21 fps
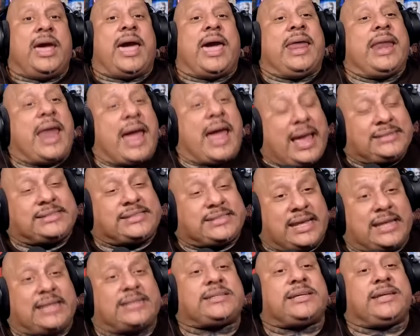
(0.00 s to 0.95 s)
And I
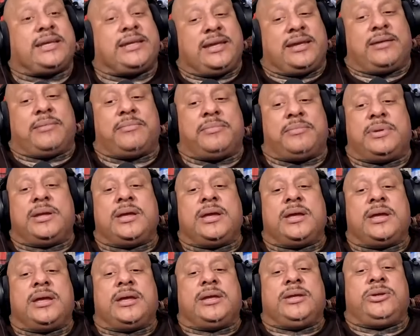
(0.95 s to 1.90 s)
said to him,
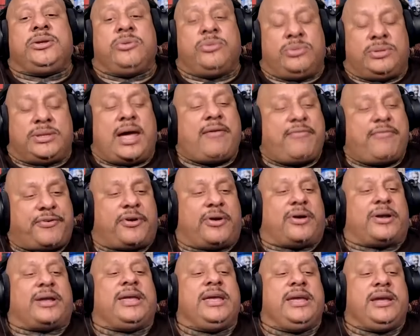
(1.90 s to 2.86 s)
"You love
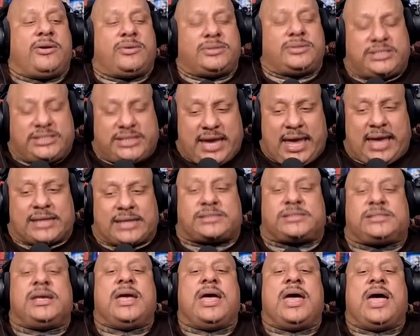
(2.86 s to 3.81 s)
her." He goes,
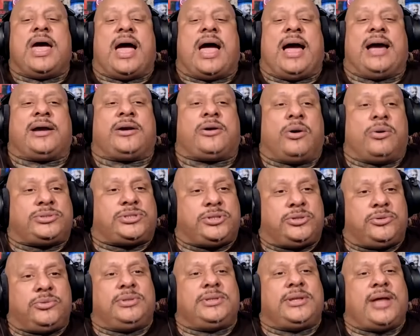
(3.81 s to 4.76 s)
"Yes." I go,
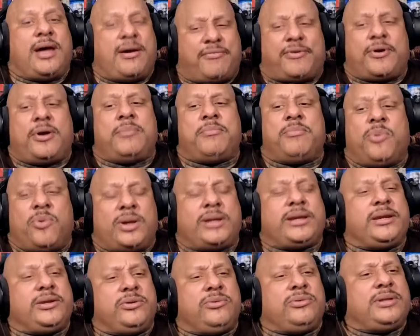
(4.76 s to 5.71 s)
"Do you love her more
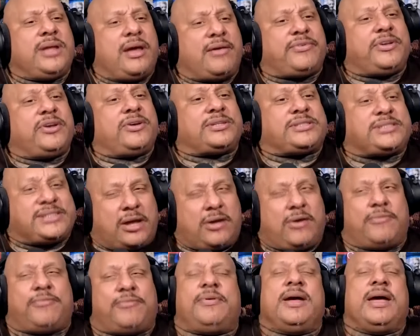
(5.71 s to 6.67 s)
than you love
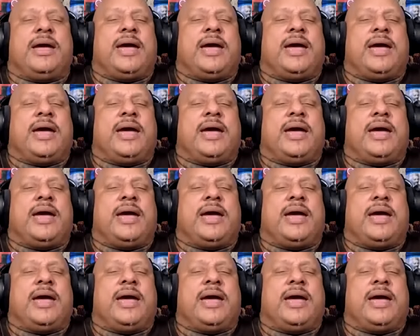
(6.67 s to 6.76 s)
yourself?"